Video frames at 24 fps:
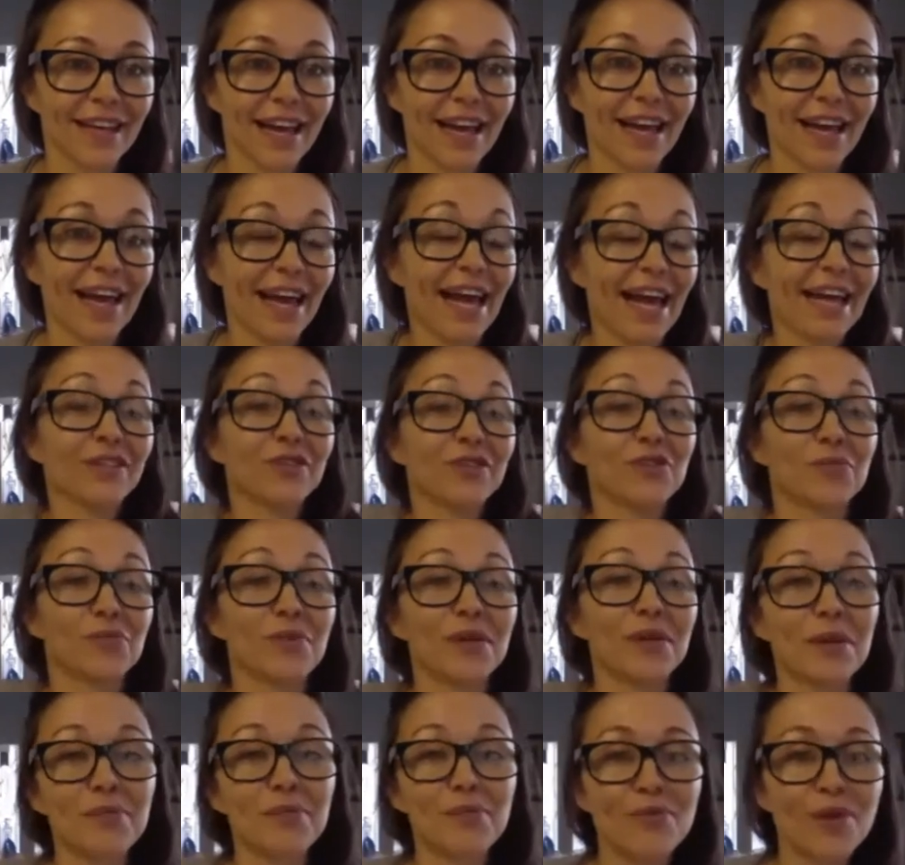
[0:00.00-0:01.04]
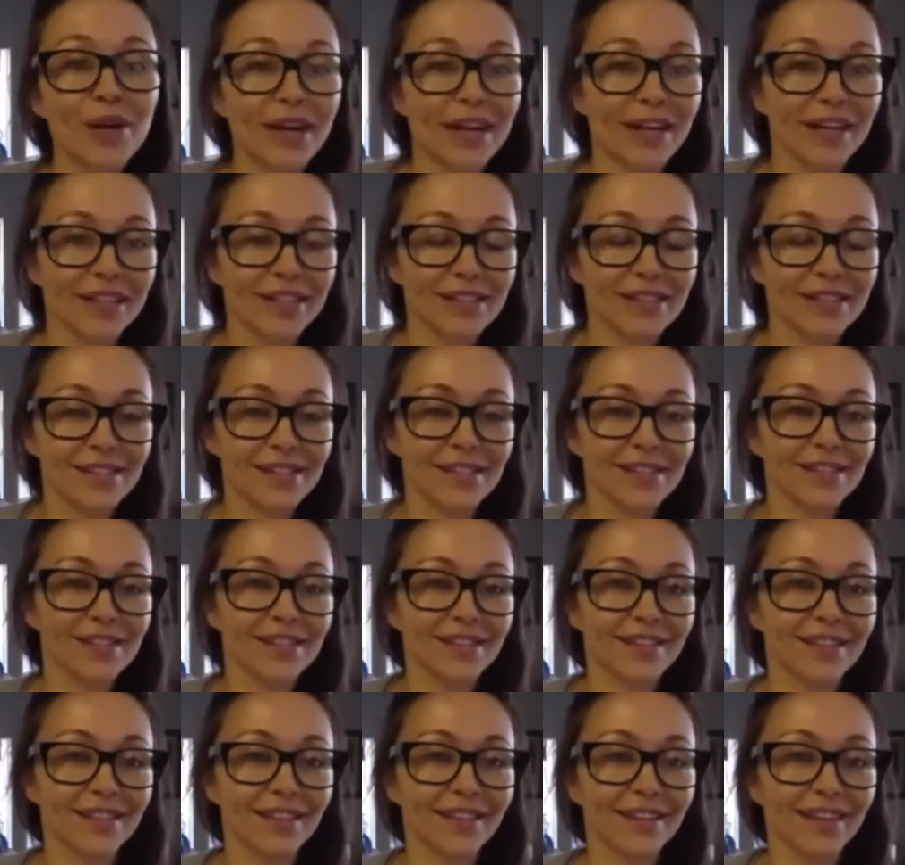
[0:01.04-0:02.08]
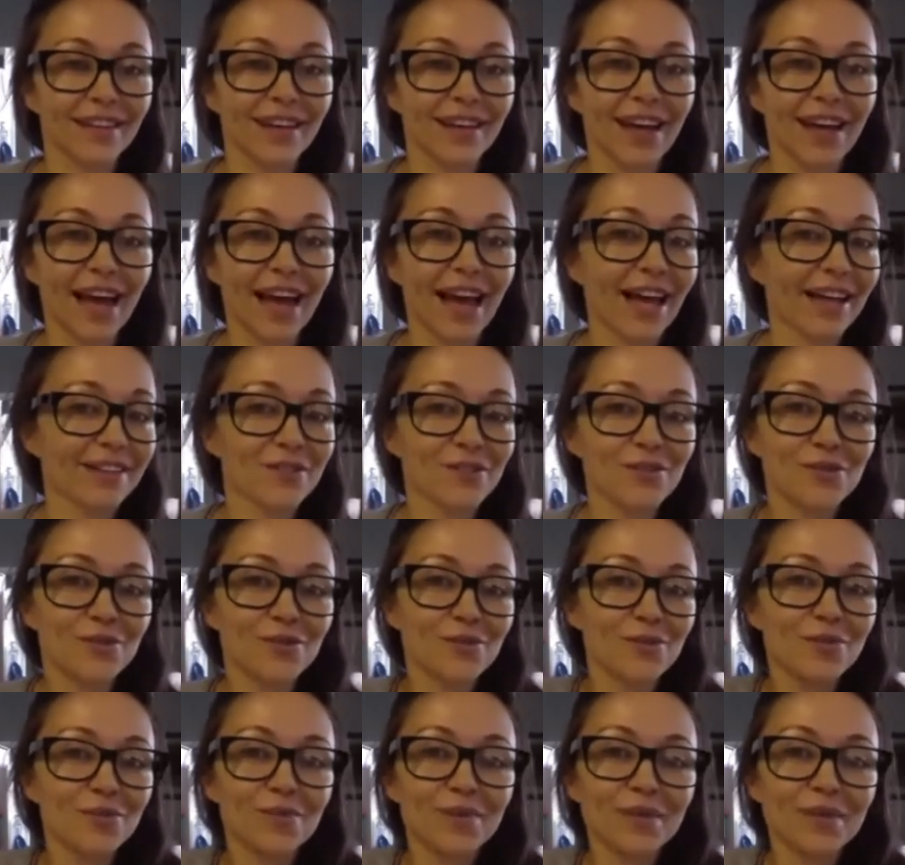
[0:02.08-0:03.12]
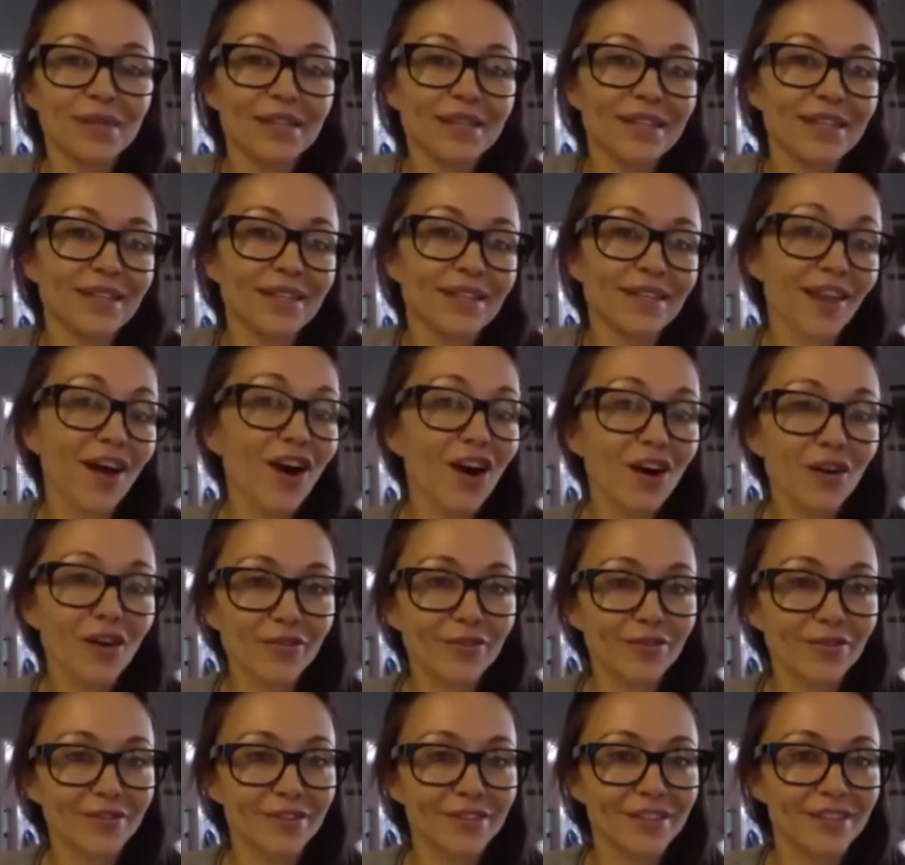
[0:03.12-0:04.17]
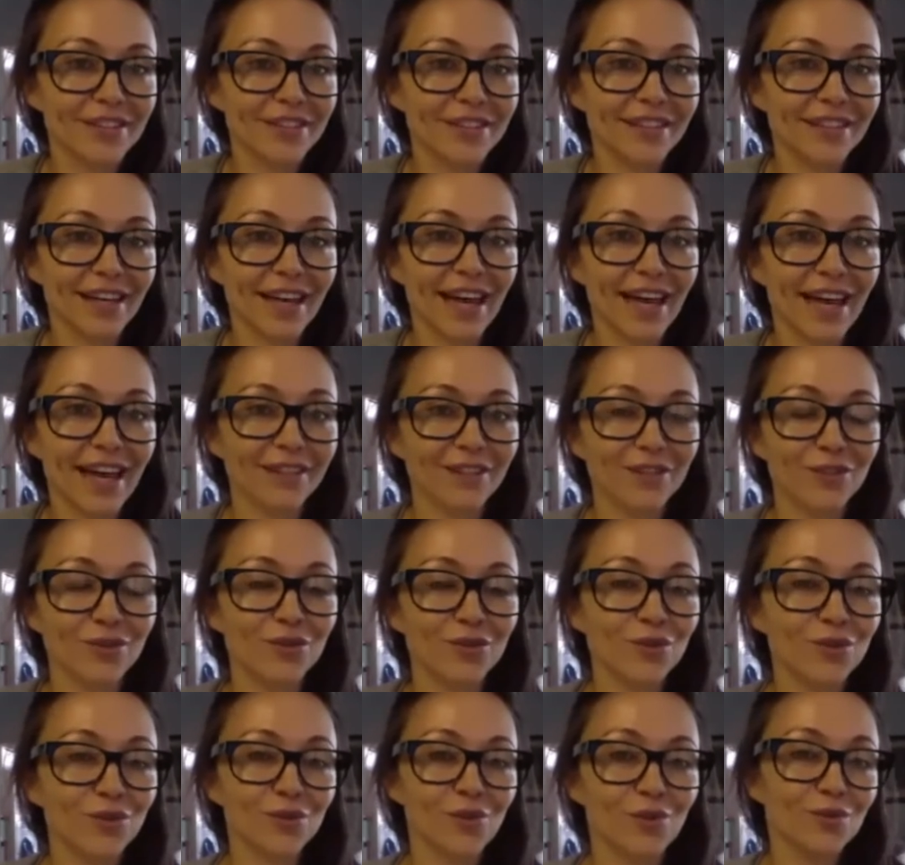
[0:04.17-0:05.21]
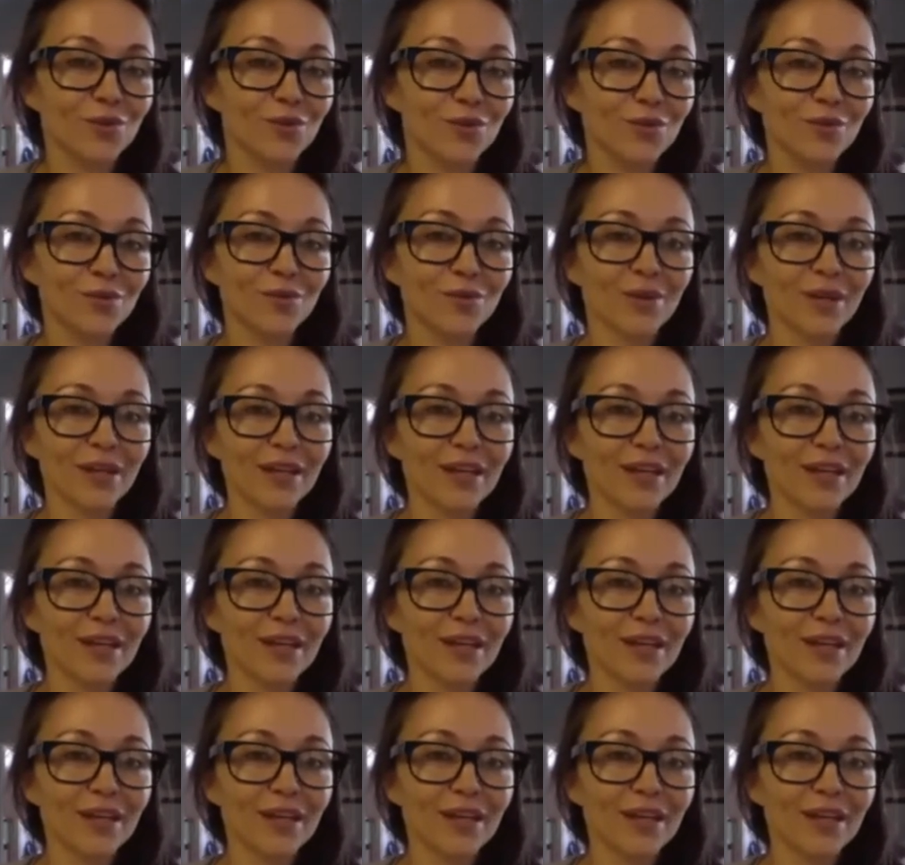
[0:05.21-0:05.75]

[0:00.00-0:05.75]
and to be embraced and to be loved, and to